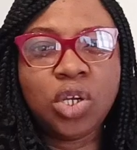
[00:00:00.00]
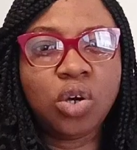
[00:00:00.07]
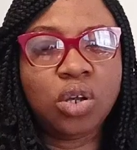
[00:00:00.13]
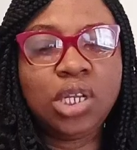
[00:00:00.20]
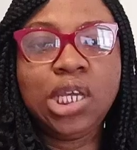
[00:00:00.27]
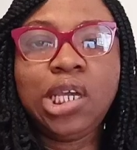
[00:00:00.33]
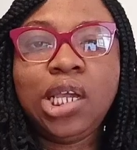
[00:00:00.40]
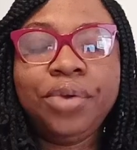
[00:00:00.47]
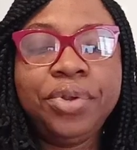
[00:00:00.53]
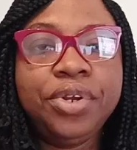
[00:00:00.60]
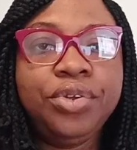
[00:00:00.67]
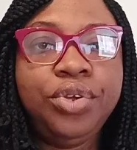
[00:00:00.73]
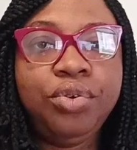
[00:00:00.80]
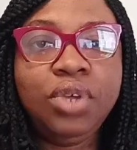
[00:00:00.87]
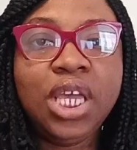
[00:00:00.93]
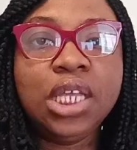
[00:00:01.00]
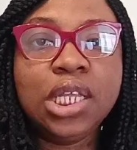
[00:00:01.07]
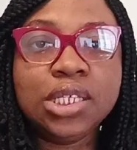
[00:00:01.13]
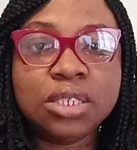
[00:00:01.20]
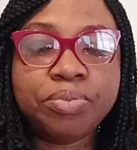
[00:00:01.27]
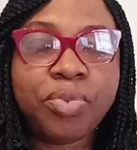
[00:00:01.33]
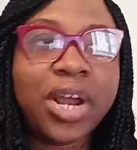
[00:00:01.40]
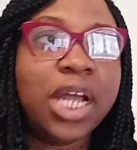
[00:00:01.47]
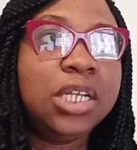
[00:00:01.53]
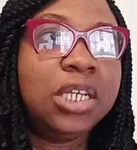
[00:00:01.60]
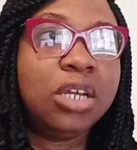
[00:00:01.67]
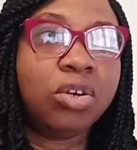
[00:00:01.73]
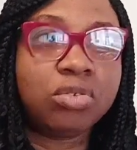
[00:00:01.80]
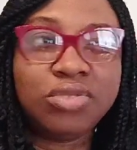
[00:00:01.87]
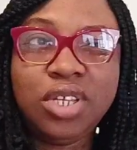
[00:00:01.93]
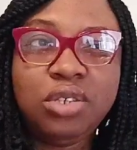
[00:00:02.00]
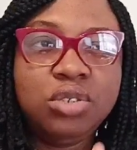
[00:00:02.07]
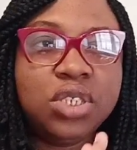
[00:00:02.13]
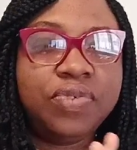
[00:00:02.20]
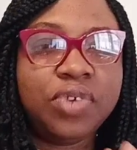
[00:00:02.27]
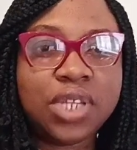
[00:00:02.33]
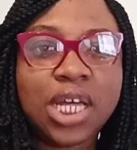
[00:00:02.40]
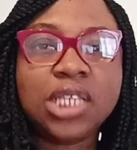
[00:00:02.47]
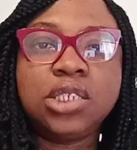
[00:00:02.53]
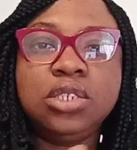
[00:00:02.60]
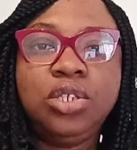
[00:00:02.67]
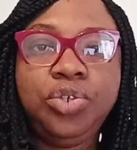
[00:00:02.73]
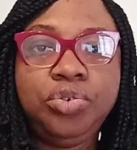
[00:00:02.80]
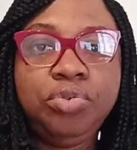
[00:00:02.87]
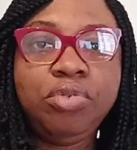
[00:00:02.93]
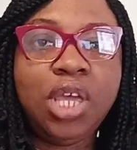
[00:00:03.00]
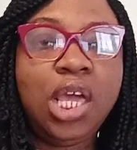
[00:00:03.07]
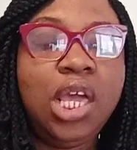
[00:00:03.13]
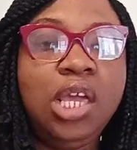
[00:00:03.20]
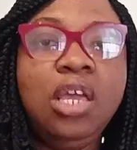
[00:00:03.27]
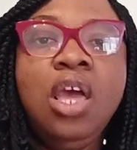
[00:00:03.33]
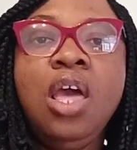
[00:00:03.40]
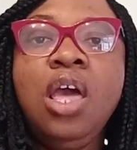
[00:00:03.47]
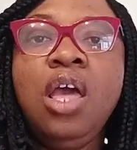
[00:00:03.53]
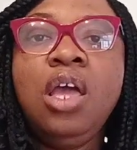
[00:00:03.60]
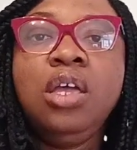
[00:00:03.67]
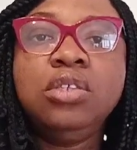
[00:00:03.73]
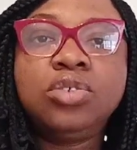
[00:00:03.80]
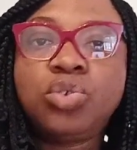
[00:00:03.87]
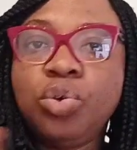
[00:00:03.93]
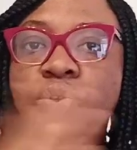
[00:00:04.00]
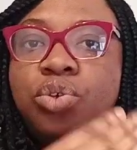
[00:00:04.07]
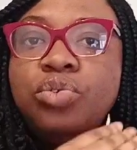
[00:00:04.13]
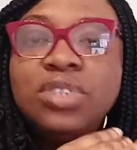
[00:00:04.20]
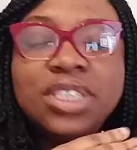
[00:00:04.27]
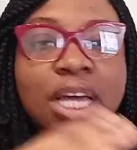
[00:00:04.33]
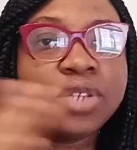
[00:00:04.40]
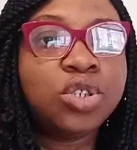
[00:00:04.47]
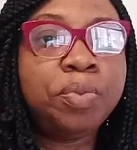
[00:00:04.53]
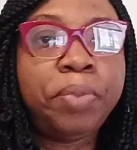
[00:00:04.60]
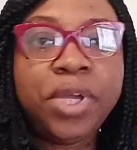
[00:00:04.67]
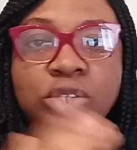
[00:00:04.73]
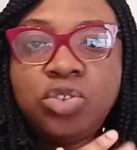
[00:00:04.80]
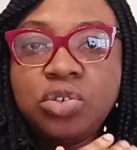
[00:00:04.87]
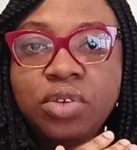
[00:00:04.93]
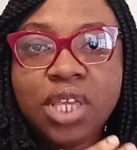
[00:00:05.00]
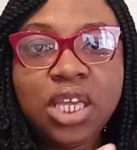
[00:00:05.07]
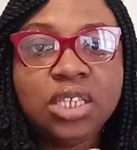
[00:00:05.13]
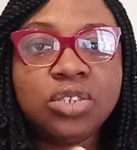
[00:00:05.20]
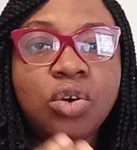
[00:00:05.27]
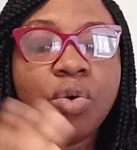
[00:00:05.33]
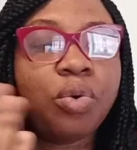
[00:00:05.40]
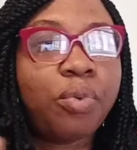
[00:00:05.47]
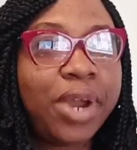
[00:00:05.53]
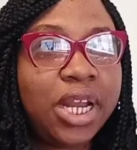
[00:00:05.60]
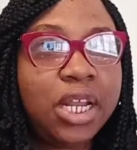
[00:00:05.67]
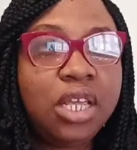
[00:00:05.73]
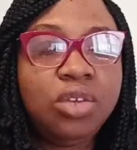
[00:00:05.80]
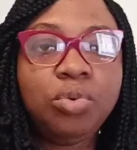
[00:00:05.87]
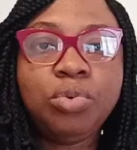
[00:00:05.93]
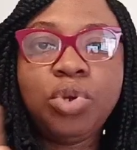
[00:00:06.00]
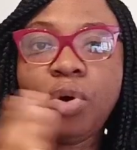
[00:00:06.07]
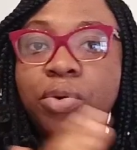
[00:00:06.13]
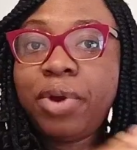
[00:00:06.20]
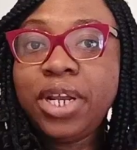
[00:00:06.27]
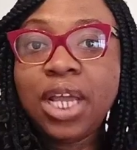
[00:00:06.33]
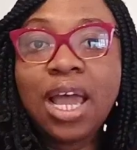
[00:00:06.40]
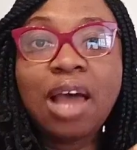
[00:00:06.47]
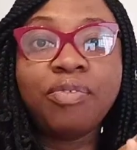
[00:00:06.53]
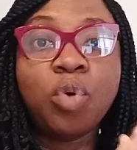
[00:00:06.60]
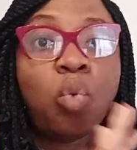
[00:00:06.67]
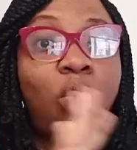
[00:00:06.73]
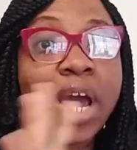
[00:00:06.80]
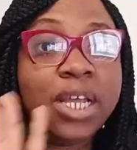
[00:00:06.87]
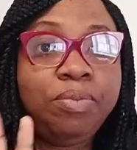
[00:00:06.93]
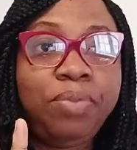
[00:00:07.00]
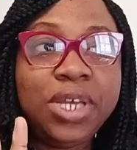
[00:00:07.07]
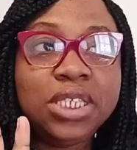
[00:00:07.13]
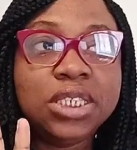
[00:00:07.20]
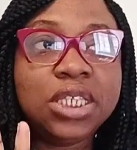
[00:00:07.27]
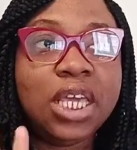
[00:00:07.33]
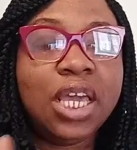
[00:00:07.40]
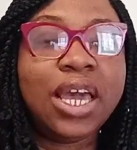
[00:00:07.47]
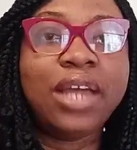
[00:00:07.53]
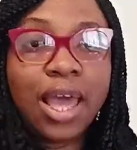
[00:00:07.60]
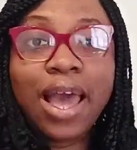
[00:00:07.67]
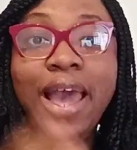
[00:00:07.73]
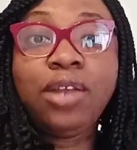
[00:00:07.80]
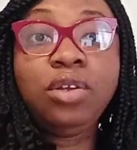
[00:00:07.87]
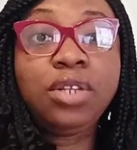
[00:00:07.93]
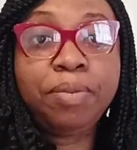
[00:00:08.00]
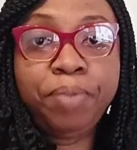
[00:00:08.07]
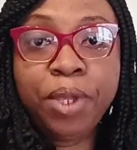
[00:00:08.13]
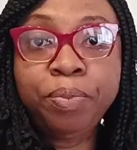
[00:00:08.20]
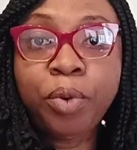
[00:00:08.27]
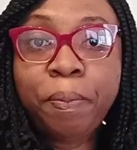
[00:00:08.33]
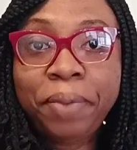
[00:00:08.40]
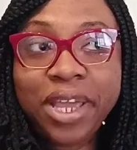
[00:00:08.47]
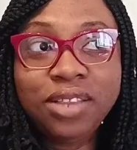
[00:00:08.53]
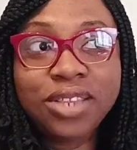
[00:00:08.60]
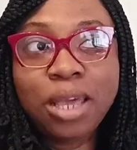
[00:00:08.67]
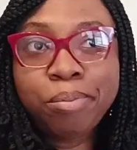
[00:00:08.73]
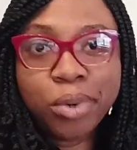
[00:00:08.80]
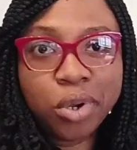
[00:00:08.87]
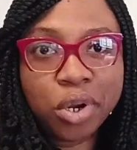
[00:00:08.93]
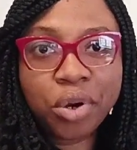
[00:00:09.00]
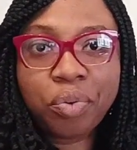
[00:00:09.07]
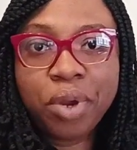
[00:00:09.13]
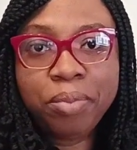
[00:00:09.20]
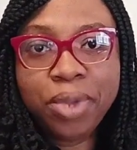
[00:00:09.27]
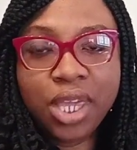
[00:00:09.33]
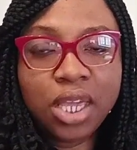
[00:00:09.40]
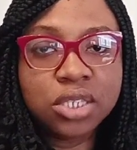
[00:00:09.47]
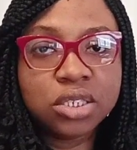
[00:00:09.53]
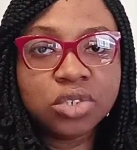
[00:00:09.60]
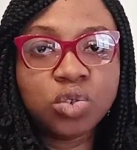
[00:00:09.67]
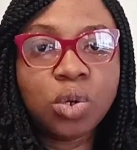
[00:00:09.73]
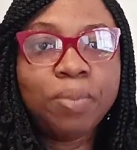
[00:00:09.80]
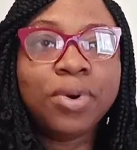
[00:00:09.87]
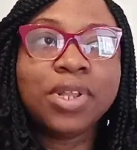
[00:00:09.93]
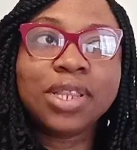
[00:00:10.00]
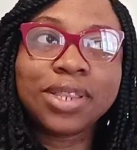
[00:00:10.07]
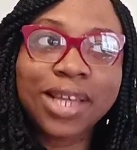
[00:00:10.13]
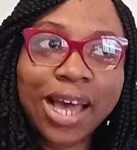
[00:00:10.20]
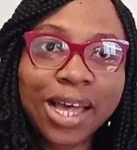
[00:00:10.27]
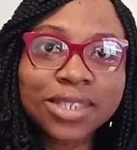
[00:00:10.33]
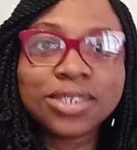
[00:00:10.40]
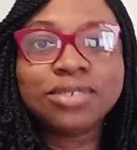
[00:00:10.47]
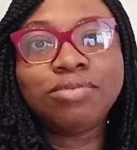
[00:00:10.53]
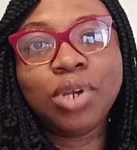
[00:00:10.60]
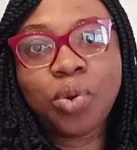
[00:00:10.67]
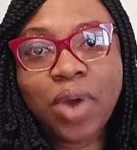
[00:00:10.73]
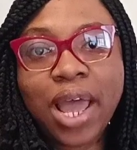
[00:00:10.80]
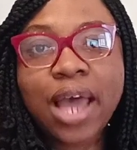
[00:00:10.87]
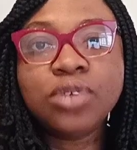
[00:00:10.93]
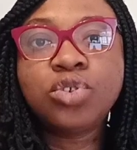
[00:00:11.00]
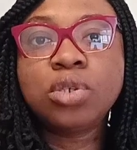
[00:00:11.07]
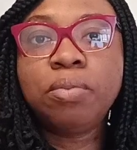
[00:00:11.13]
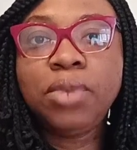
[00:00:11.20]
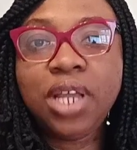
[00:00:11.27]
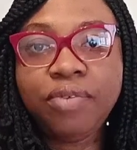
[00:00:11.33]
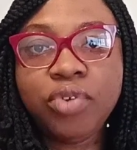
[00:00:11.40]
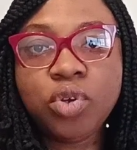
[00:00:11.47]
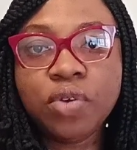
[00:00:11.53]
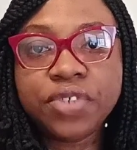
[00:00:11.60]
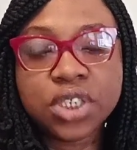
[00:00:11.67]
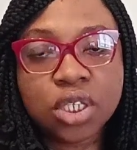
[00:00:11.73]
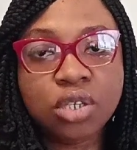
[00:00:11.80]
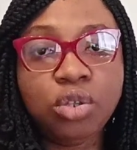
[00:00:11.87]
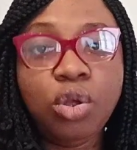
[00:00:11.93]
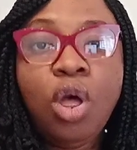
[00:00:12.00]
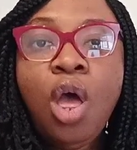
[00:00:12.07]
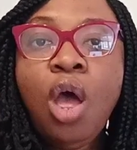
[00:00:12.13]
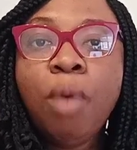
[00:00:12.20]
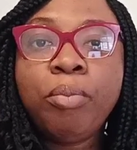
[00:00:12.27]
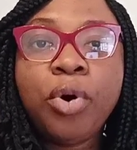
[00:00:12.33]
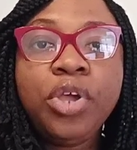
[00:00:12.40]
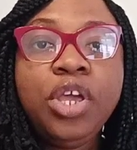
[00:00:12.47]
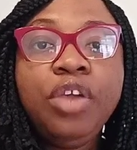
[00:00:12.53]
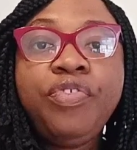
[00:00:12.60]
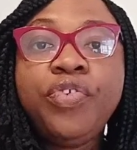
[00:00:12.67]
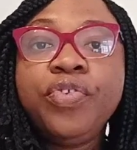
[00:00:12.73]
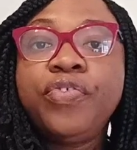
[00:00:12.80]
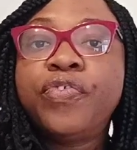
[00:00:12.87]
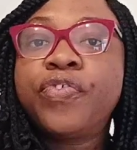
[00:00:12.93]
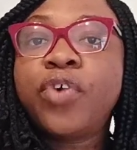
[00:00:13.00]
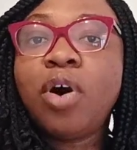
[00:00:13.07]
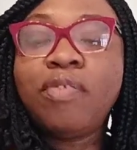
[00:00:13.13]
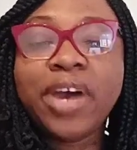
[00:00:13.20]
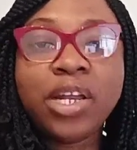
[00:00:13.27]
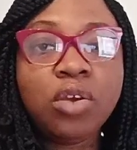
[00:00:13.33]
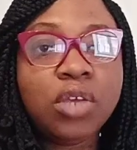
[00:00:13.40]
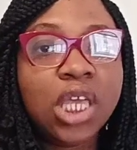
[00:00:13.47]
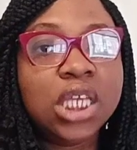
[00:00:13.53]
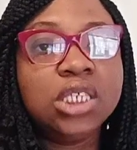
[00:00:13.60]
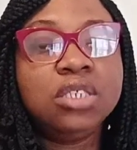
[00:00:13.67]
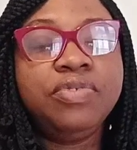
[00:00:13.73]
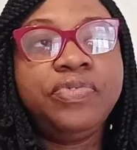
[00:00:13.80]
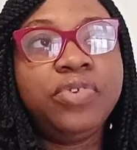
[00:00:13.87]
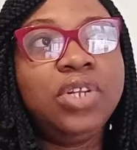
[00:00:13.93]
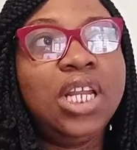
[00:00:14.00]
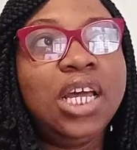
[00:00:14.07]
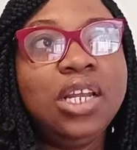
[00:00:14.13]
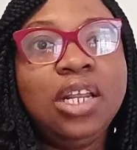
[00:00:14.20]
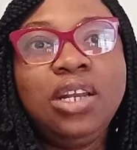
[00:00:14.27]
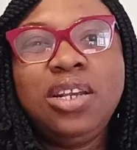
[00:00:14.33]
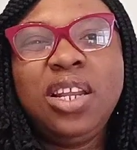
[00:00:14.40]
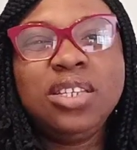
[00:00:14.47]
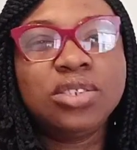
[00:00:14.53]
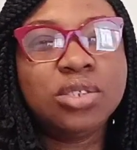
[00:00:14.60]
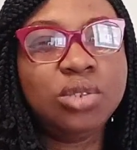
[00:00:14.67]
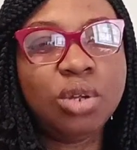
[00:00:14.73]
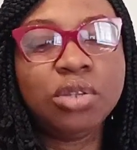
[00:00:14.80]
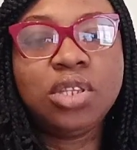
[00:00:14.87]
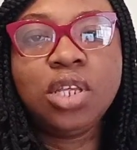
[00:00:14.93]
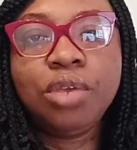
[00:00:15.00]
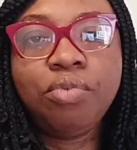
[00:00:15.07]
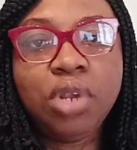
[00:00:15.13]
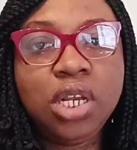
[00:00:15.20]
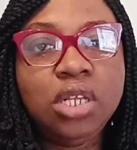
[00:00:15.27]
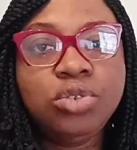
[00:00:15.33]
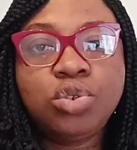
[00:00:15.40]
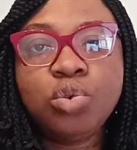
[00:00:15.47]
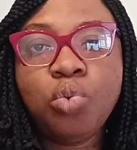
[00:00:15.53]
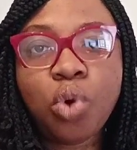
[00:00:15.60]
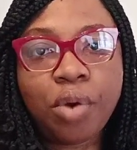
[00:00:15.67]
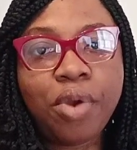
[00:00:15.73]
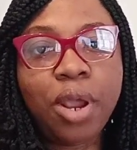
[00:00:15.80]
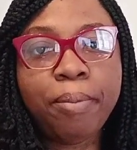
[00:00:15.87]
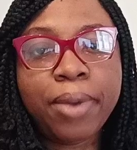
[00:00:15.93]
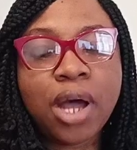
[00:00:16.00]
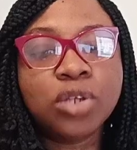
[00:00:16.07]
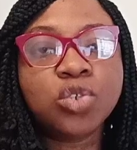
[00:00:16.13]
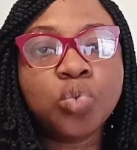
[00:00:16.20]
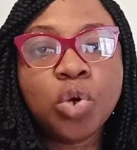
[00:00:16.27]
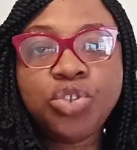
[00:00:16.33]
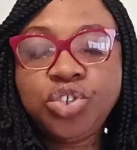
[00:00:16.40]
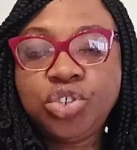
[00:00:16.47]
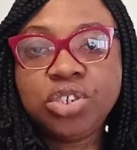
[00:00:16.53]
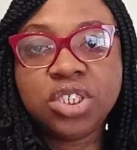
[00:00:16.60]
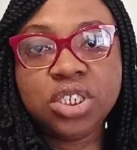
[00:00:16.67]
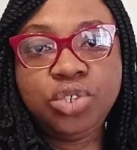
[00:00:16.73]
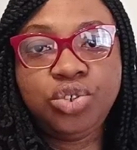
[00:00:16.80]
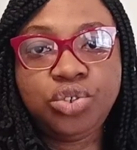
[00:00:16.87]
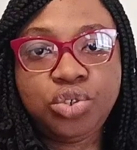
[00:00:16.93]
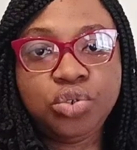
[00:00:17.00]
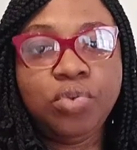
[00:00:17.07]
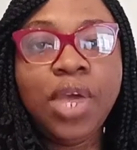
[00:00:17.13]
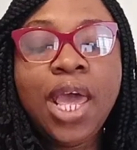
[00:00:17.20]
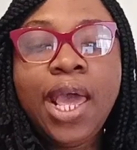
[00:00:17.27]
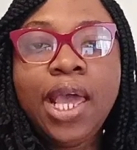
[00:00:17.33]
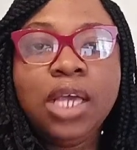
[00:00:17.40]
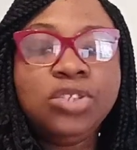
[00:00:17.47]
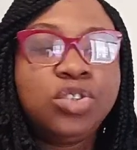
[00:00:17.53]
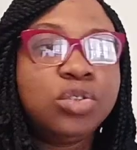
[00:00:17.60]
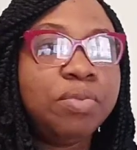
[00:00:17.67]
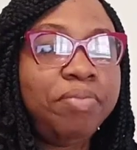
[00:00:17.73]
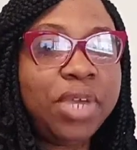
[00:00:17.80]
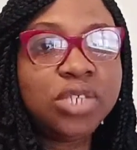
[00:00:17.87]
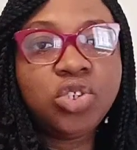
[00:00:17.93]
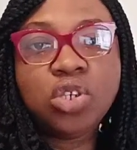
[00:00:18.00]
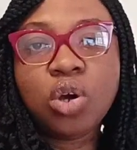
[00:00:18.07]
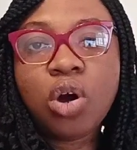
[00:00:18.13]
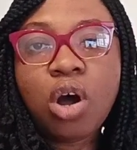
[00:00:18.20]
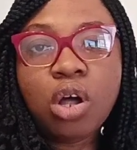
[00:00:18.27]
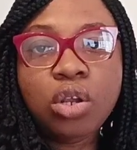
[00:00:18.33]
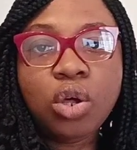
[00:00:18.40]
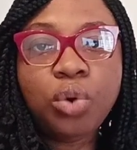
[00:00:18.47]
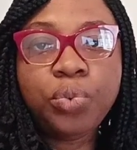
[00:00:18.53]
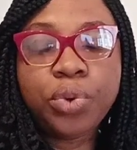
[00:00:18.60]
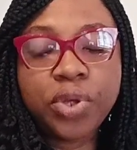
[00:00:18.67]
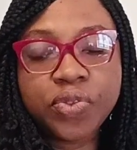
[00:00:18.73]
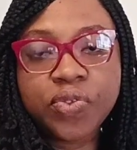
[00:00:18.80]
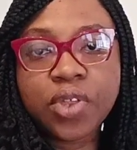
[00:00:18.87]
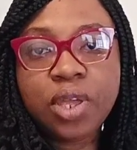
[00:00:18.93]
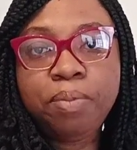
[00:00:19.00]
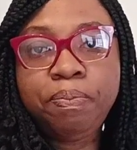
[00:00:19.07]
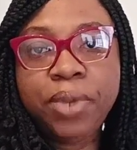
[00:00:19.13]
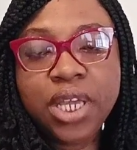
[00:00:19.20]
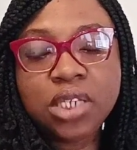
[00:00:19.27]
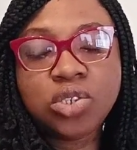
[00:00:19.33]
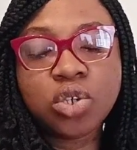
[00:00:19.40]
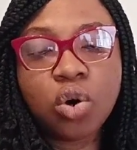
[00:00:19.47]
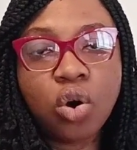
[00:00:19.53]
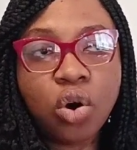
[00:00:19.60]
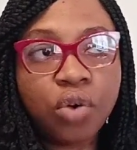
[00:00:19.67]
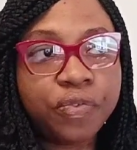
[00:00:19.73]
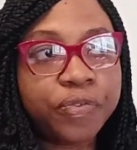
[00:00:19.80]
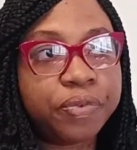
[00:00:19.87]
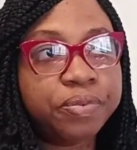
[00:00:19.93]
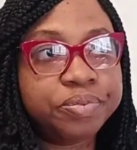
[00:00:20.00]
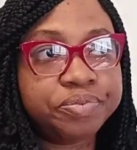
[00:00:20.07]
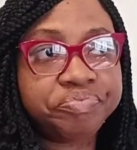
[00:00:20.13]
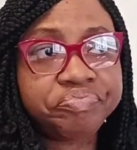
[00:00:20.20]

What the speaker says: what they call it here in the UK. There's a brand they use for that in the UK. So you use that to paint your cakes already. You would already have a white base. I know that people paint their buttercream cakes as well, but that requires some level of skill. But if you've covered your cakes in fondant, then there's nothing really to worry about. What you just need to do is to mix your color with a bit of,